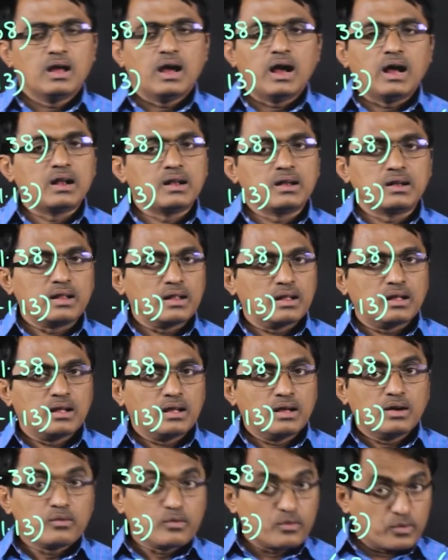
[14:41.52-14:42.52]
And
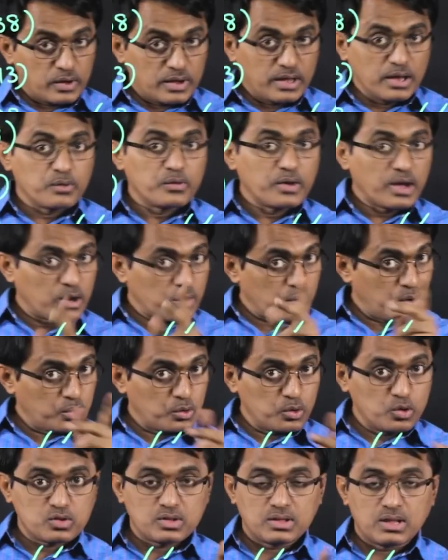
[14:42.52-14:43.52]
here we are going
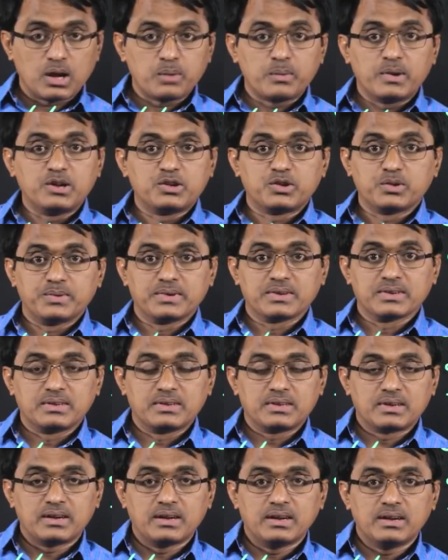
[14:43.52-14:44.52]
to use normal
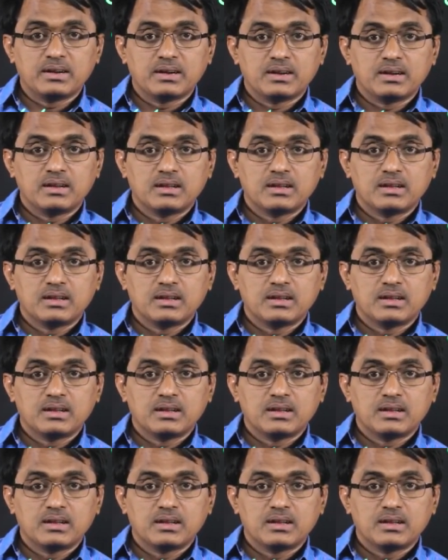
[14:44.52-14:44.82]
distribution. Right?